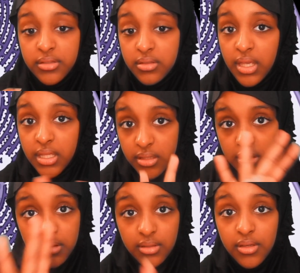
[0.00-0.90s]
in
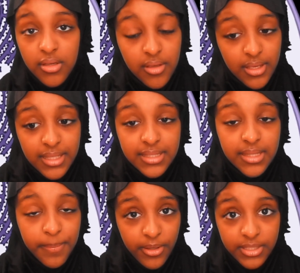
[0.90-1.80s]

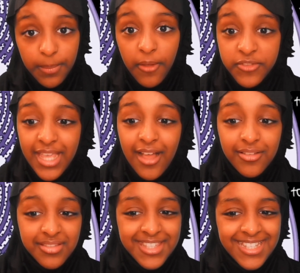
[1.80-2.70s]
the buildup of
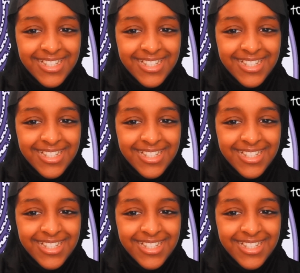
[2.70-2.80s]
cells.